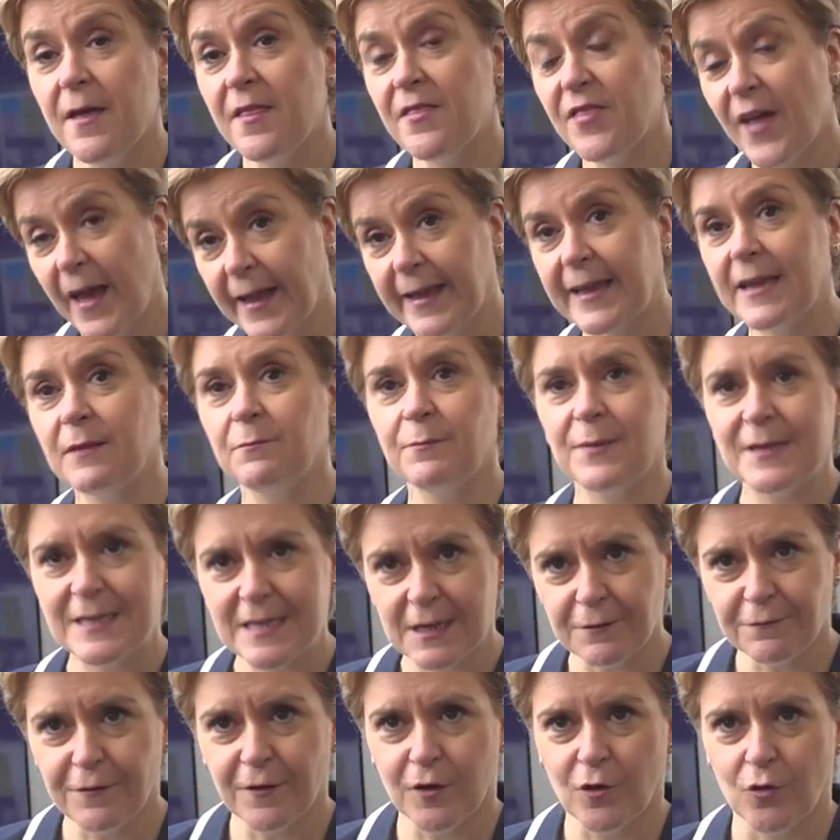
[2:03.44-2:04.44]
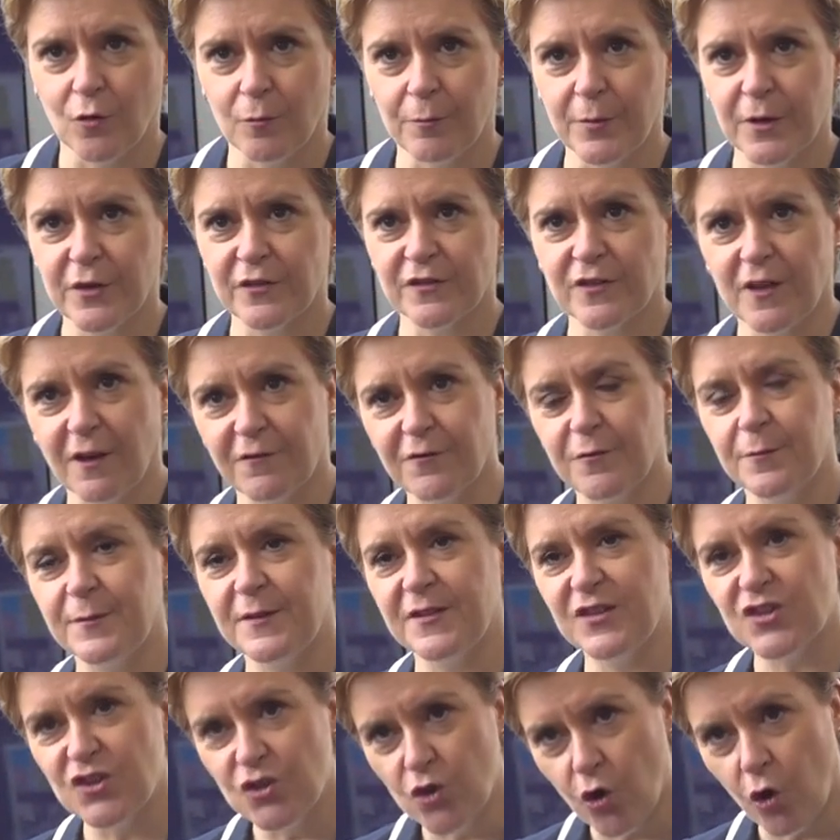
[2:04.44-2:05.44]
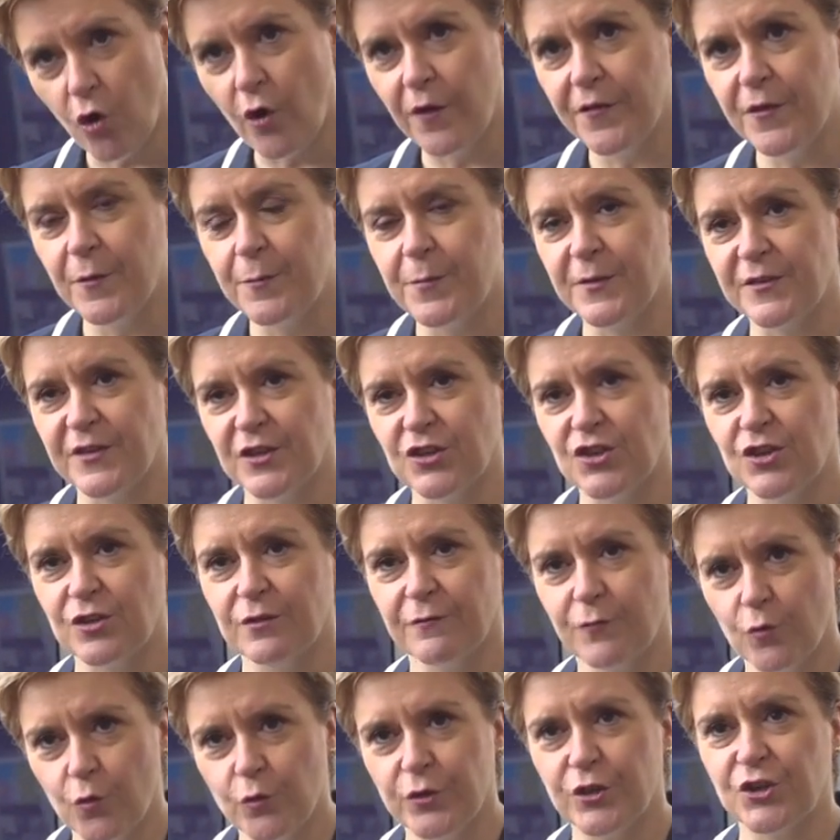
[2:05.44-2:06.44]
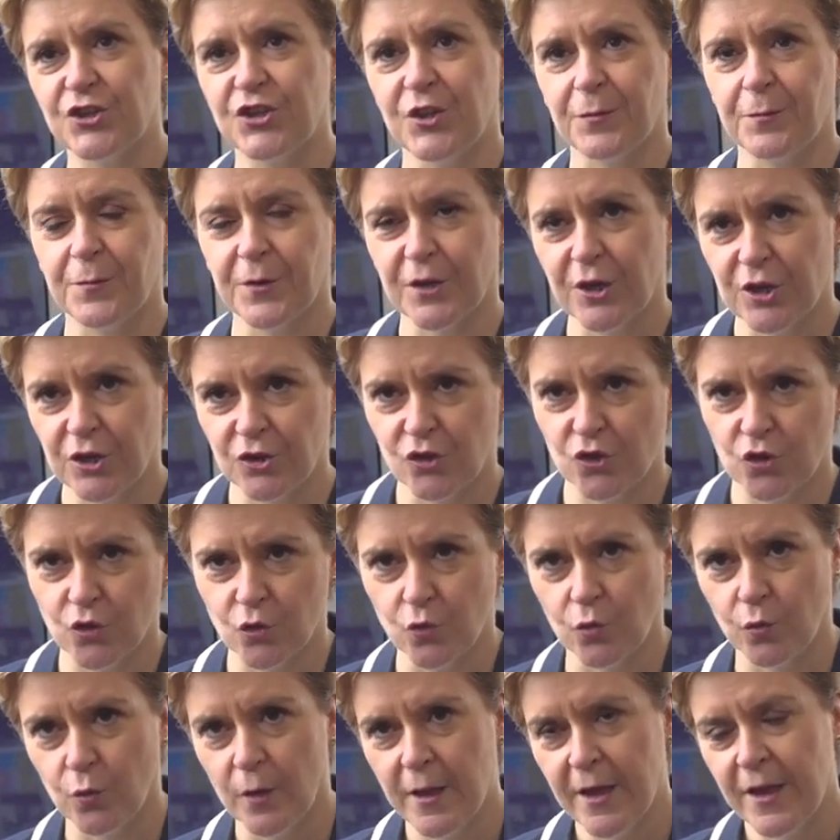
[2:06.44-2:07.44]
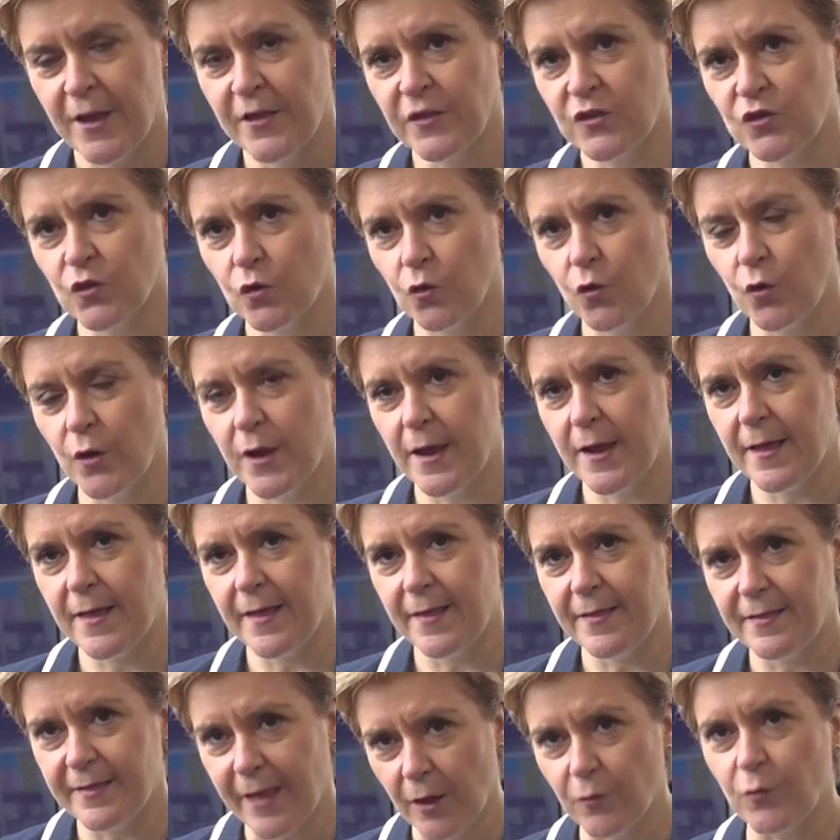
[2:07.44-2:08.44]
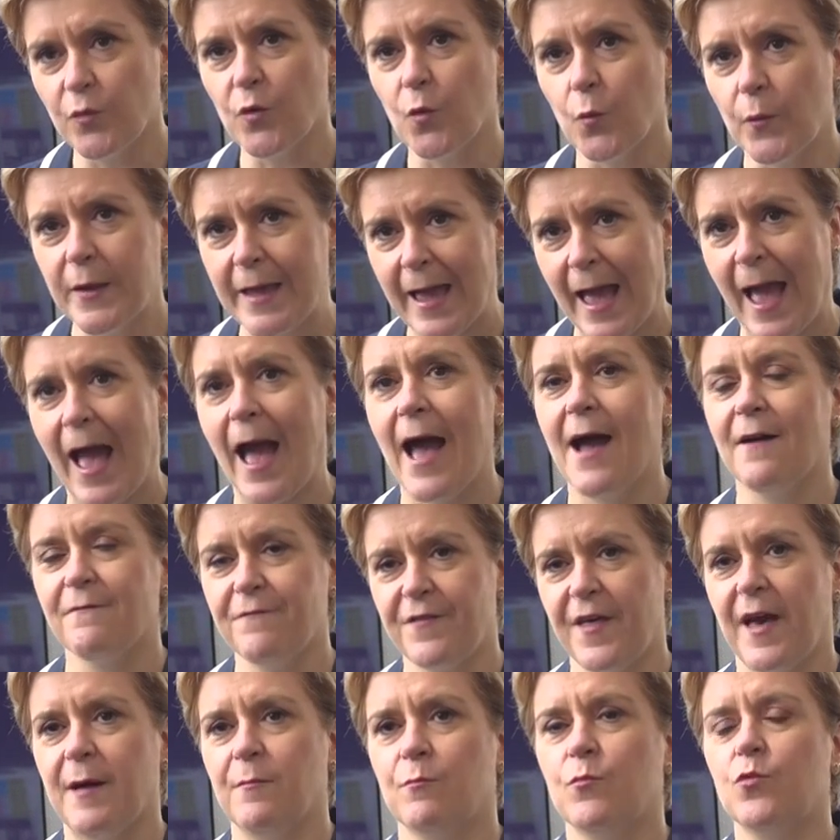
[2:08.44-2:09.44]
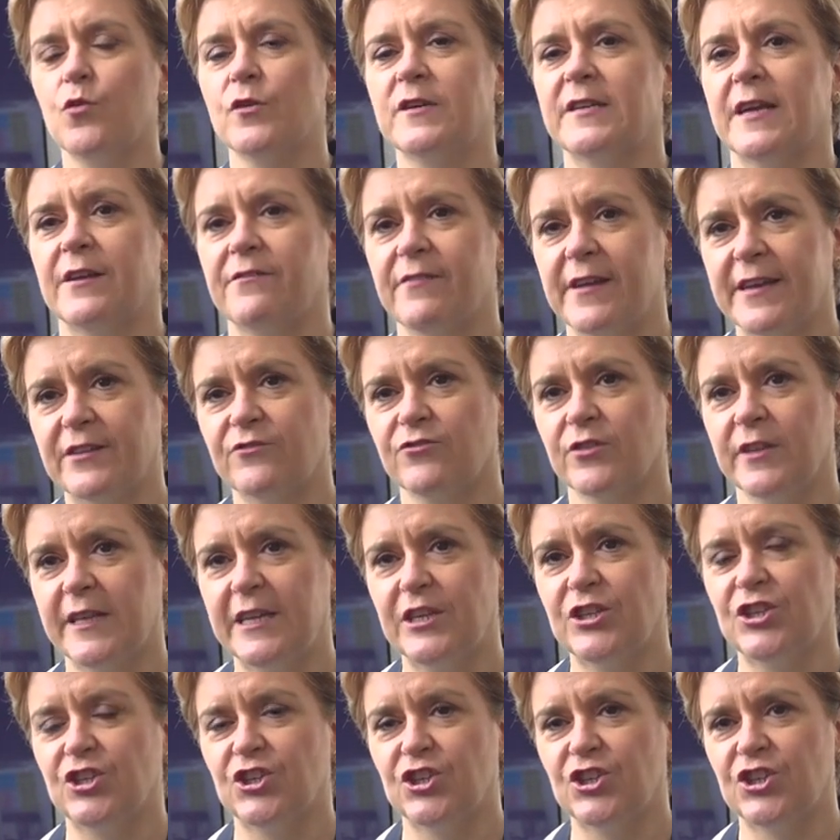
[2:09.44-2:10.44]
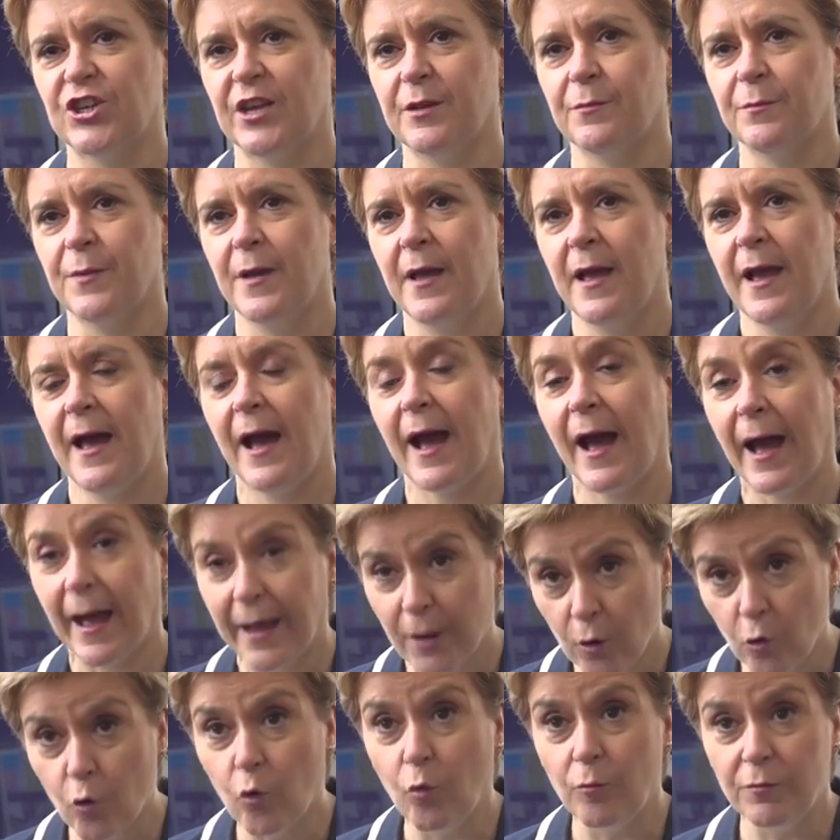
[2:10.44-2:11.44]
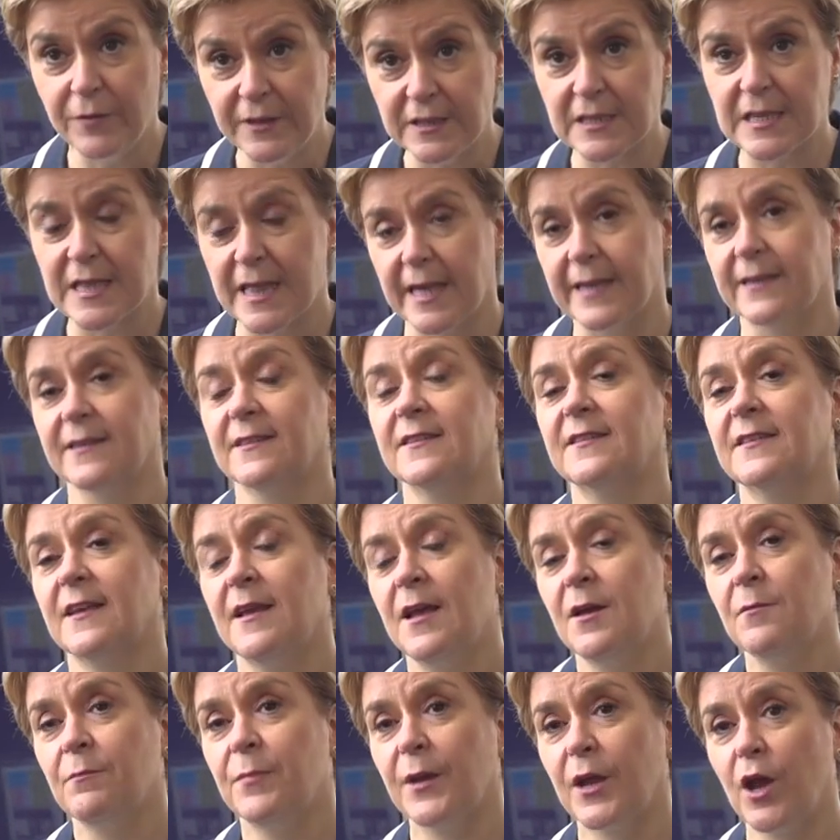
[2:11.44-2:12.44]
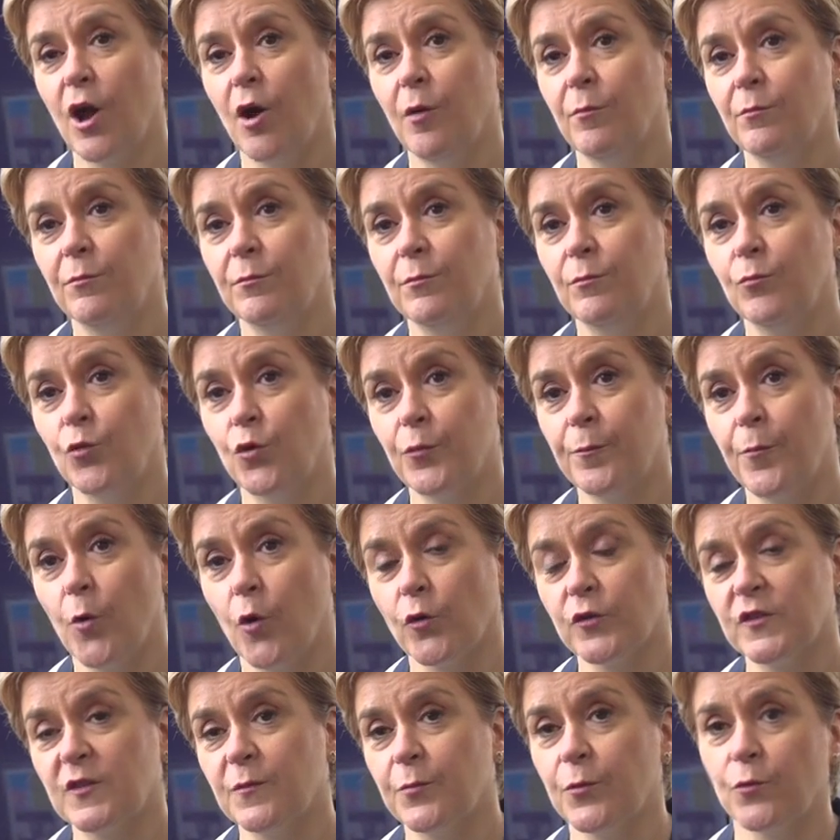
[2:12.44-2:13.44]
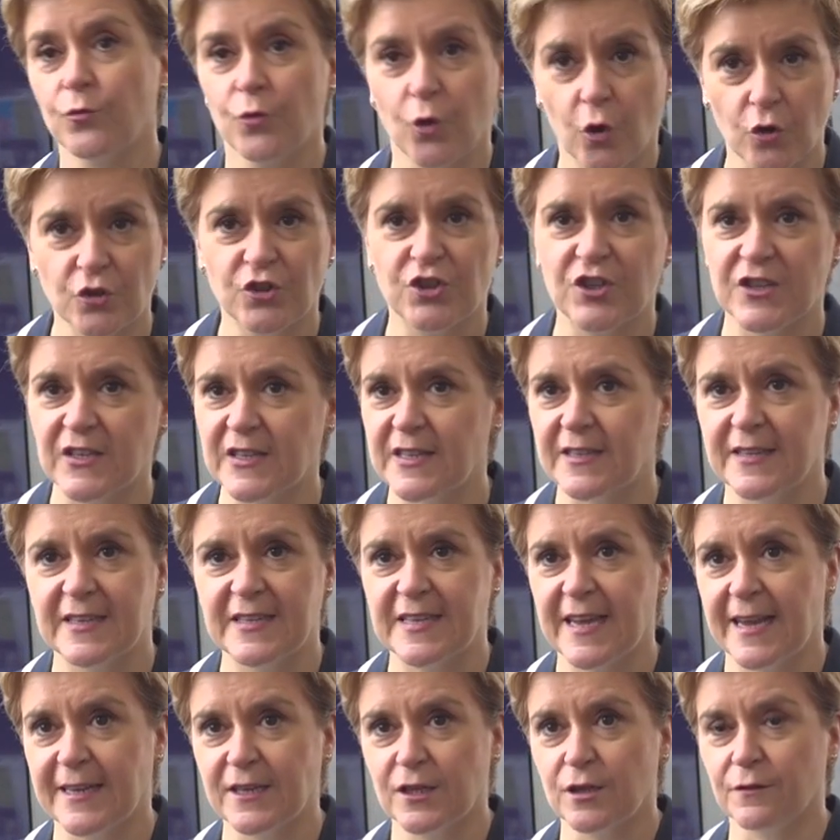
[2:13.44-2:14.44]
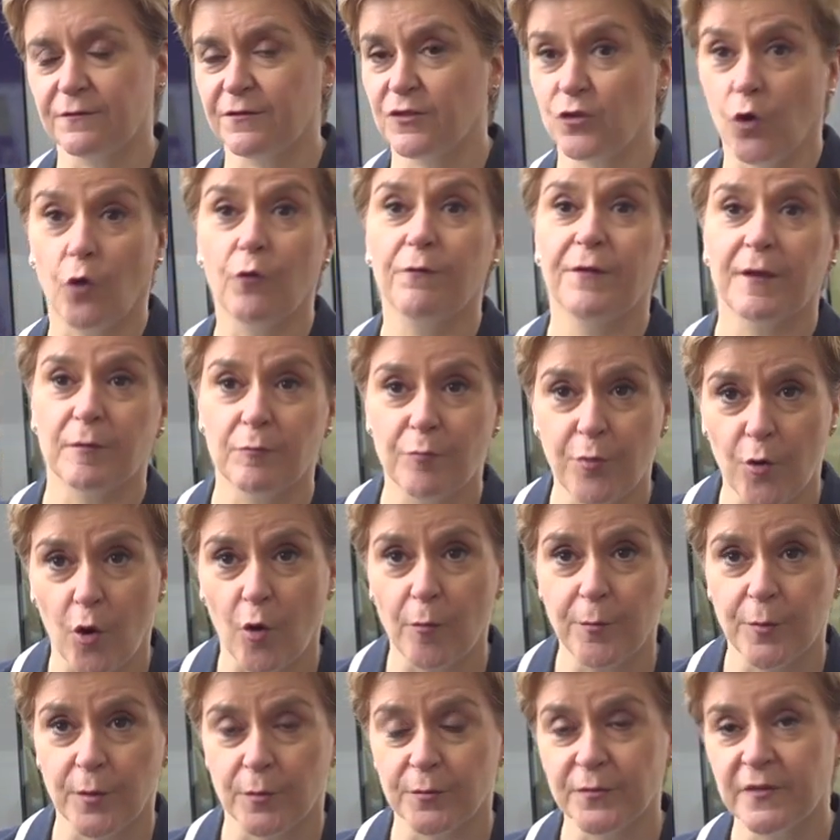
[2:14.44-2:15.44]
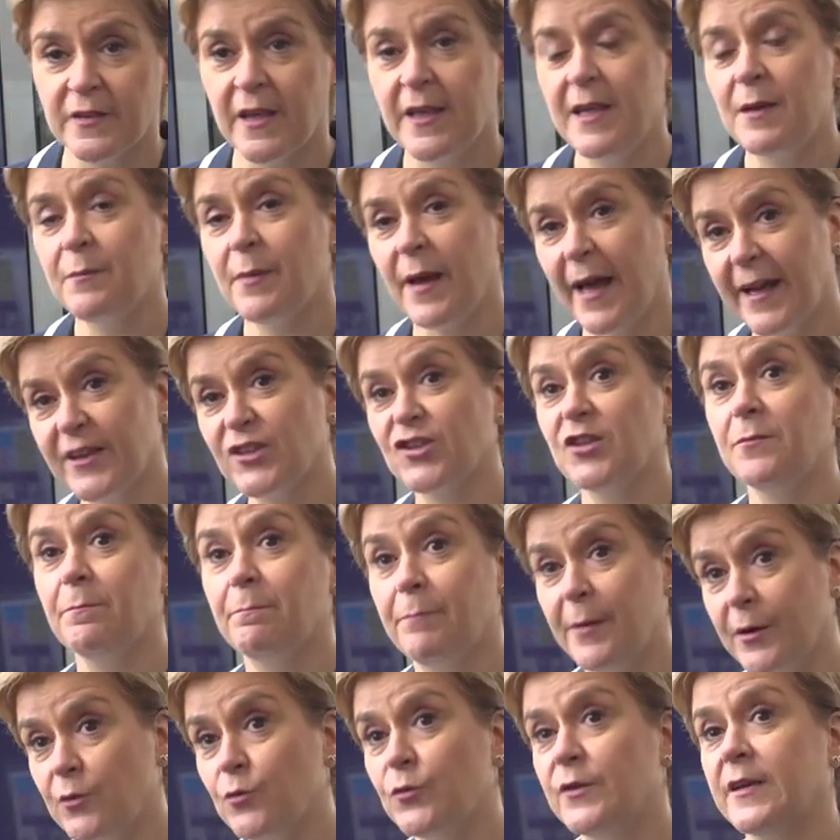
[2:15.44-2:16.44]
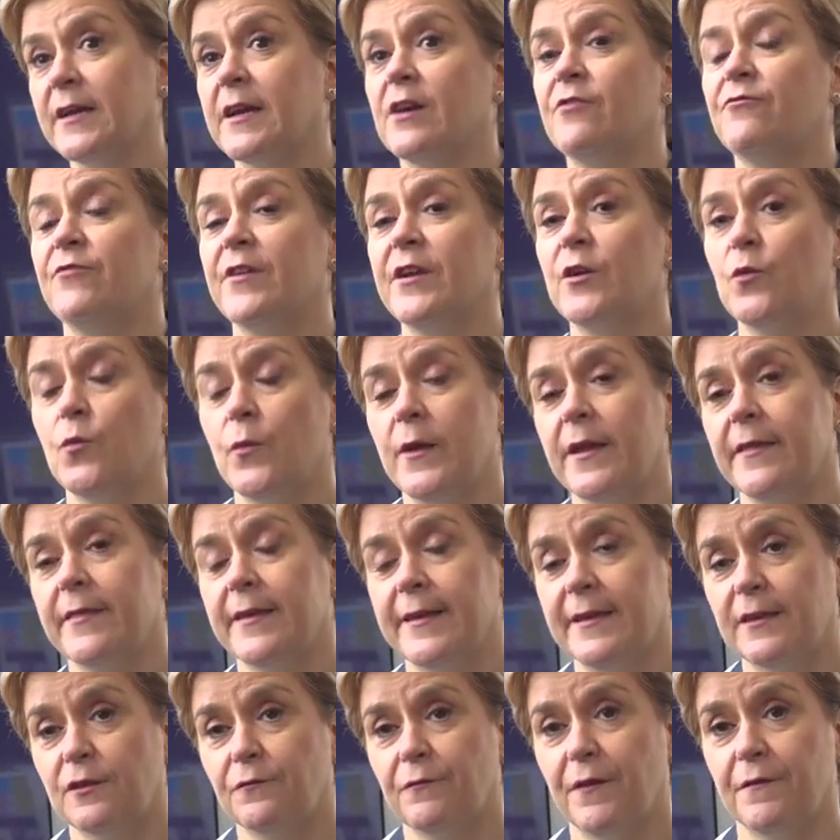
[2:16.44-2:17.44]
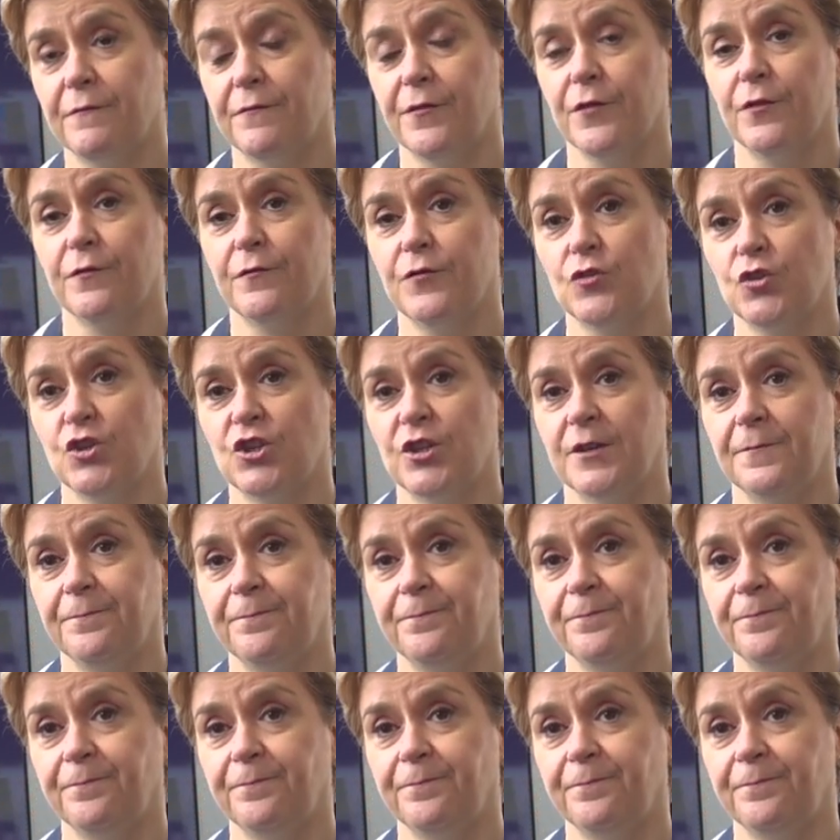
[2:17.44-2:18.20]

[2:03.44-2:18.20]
That can be difficult because government's not in the position of ownership and control. So now that we have that more direct relationship, I hope these things become more possible, not just in the sense of solving problems, but actually building a railway that is fit for the future.